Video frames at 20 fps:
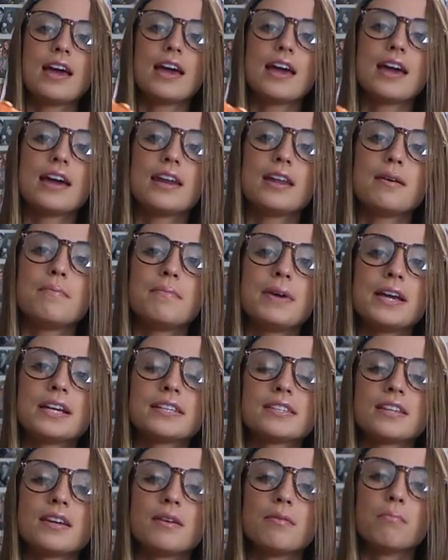and it
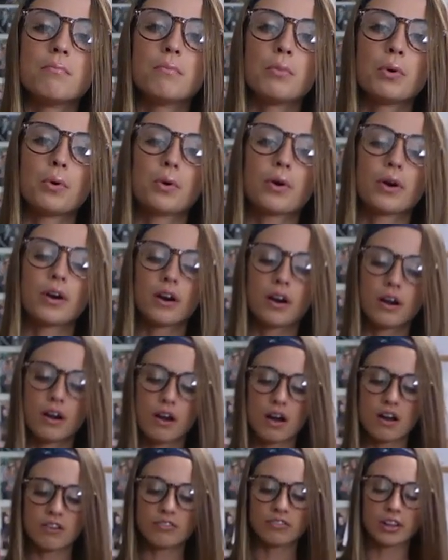makes it
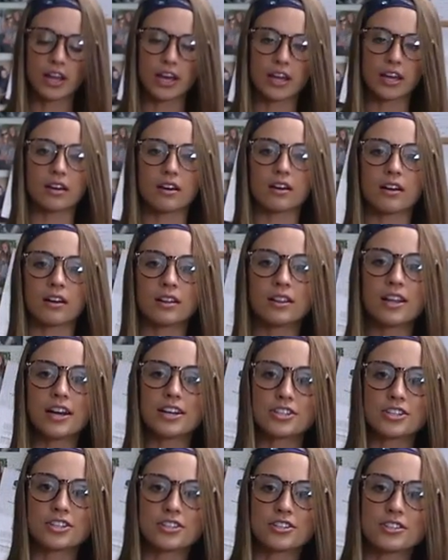more of like a
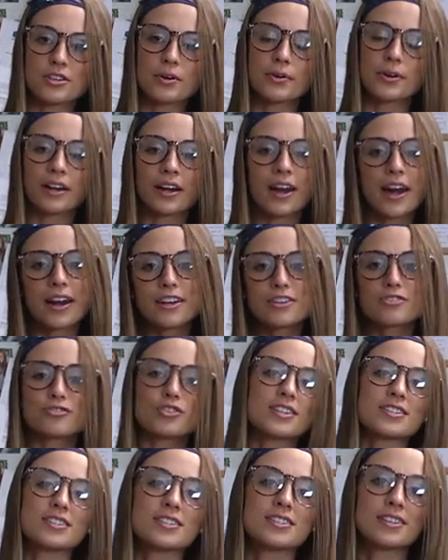clutch. So it kind of
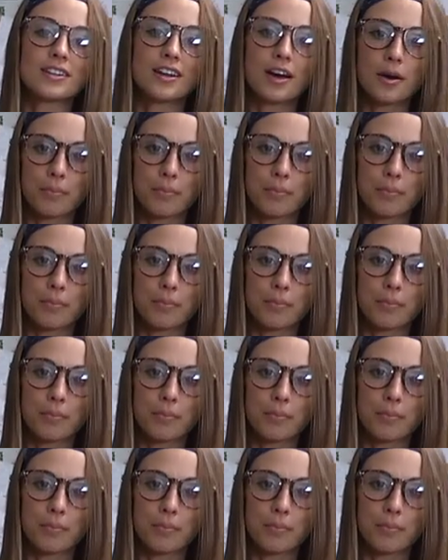dresses it